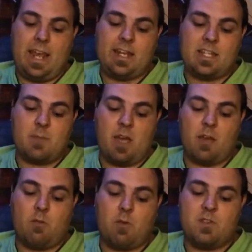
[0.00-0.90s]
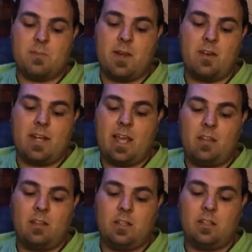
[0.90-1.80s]
and it's by Rosemary
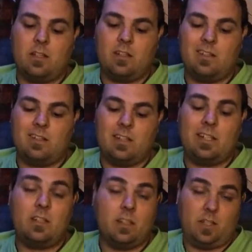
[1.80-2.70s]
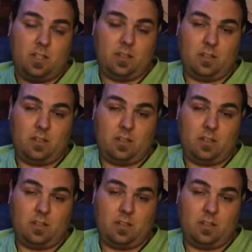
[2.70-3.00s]
Ellen Gilley.